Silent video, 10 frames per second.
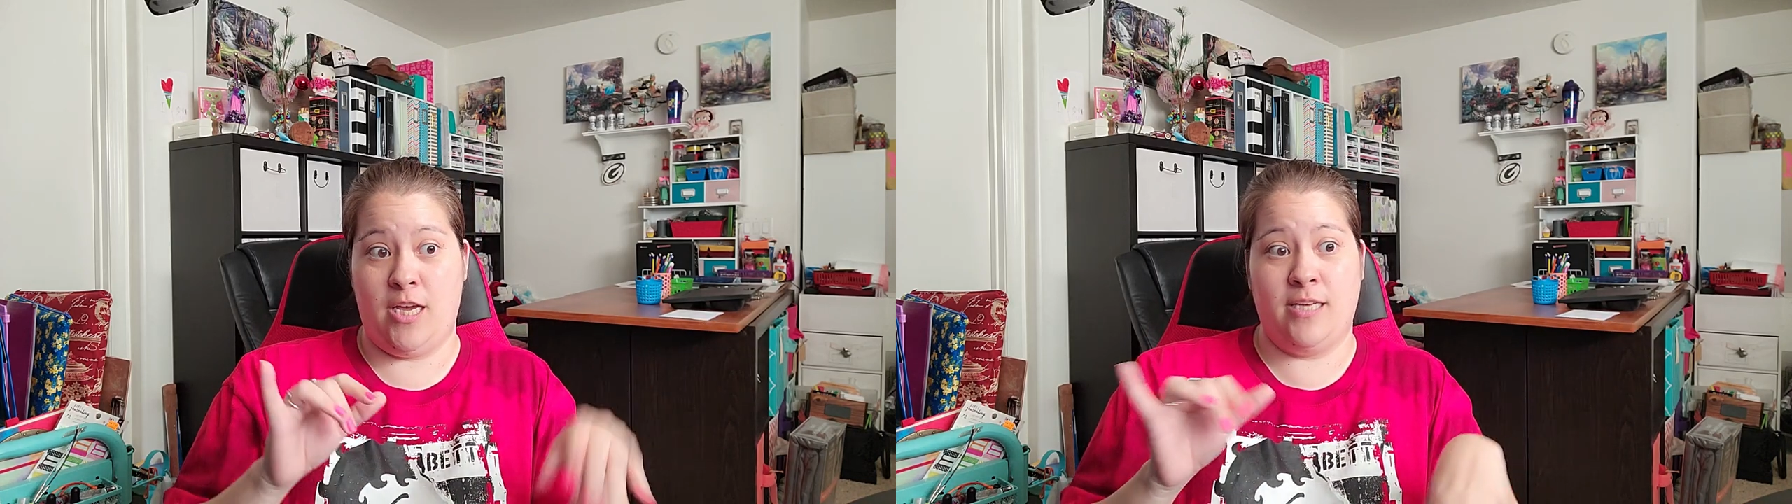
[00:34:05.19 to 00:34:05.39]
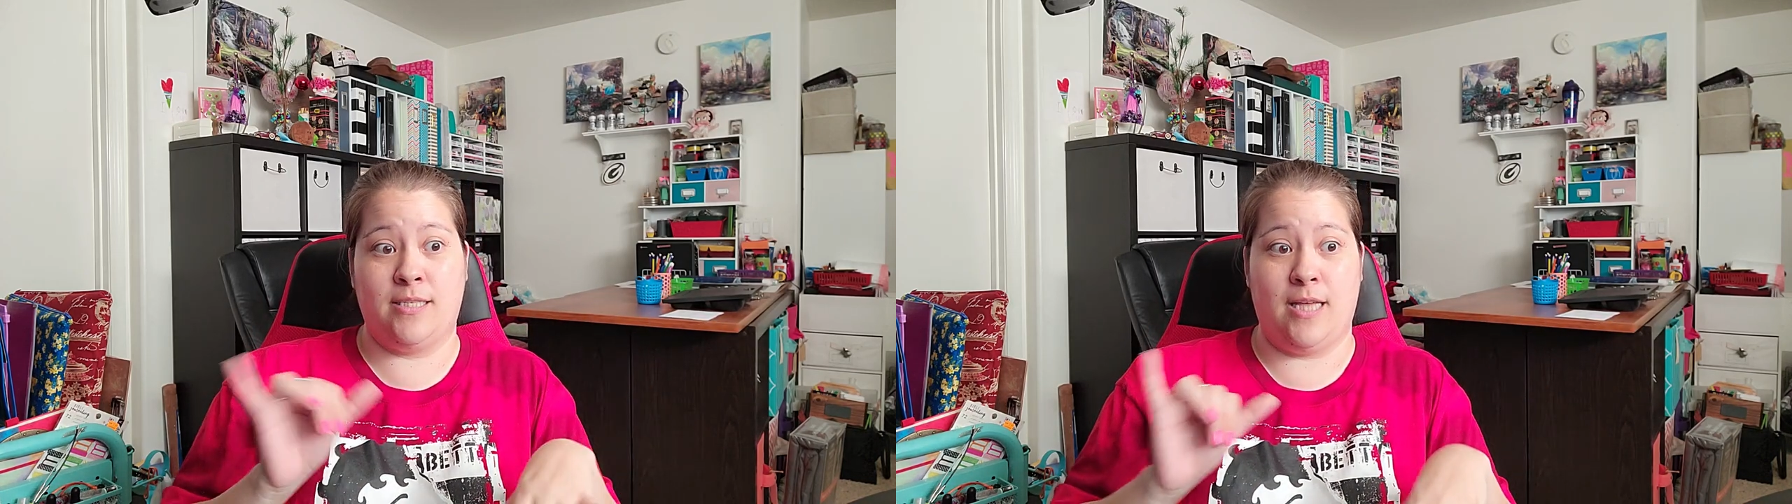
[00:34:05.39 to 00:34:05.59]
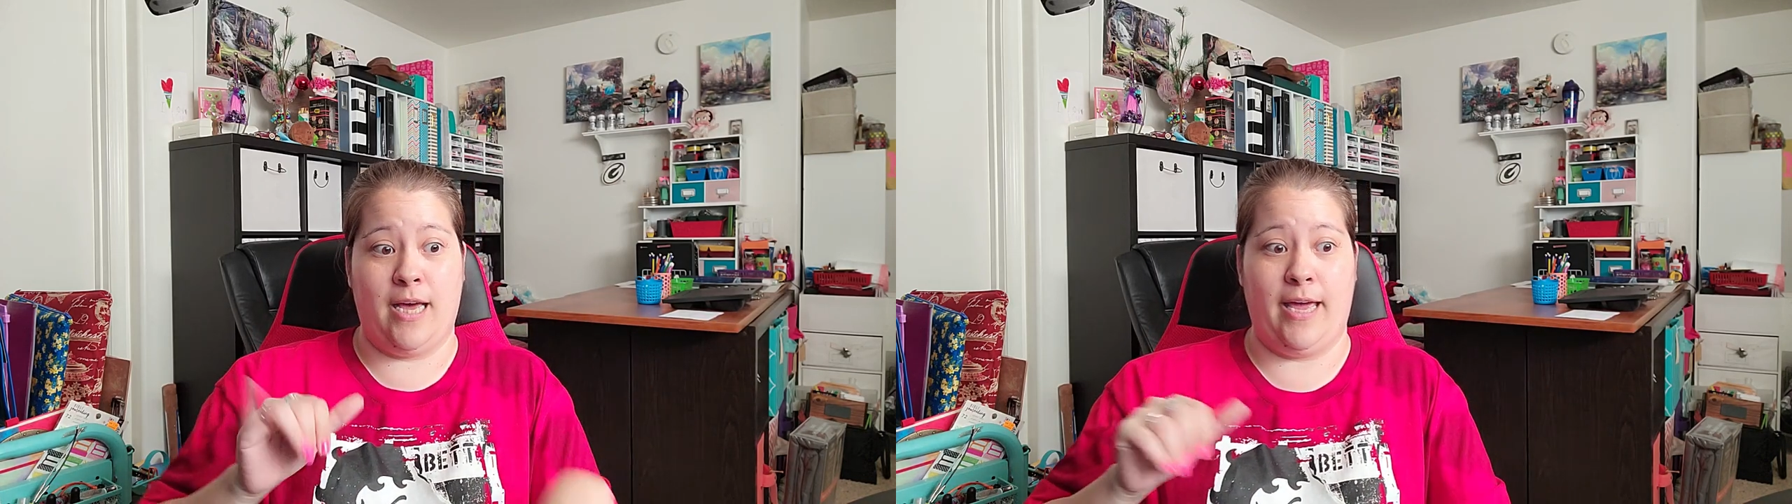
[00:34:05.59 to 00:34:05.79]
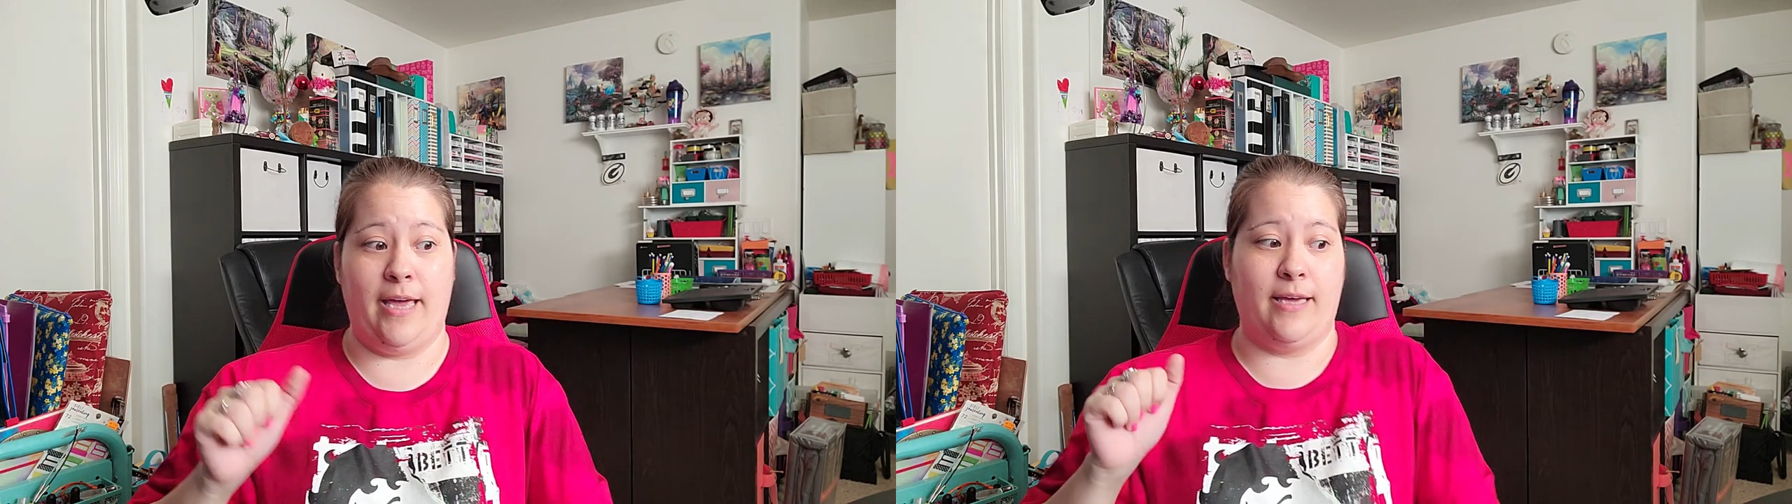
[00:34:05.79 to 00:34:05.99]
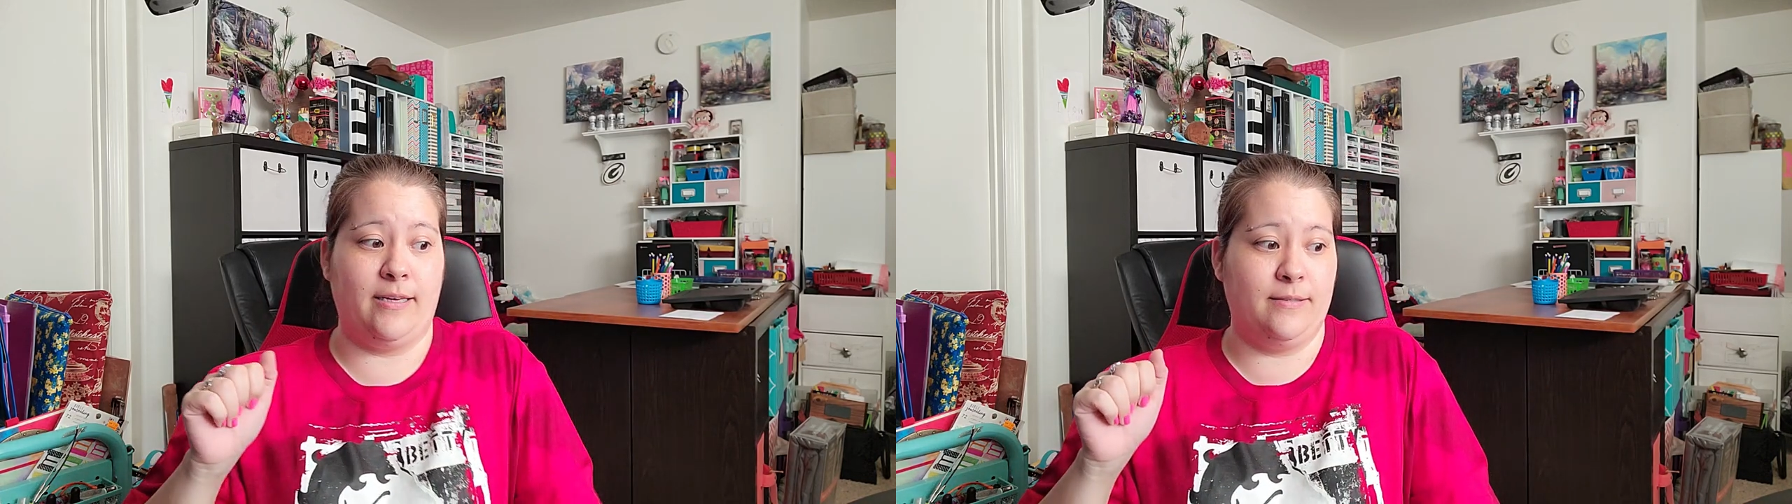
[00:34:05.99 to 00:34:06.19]
is
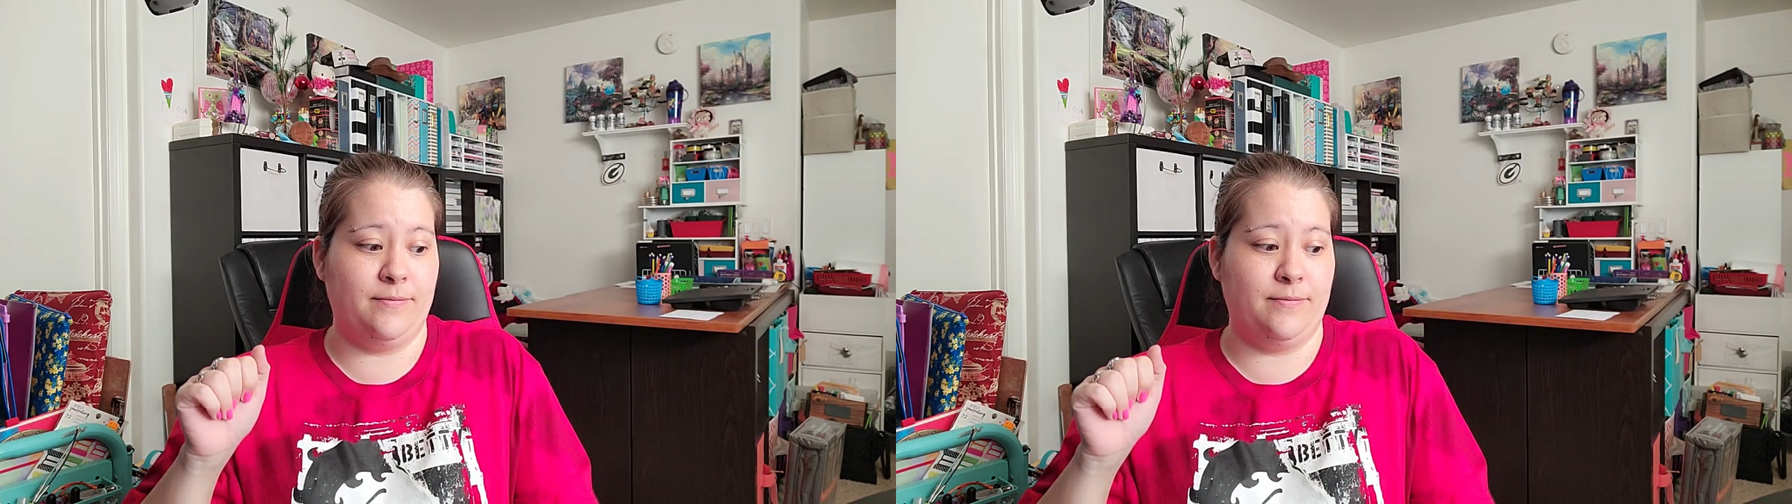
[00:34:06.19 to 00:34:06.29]
like,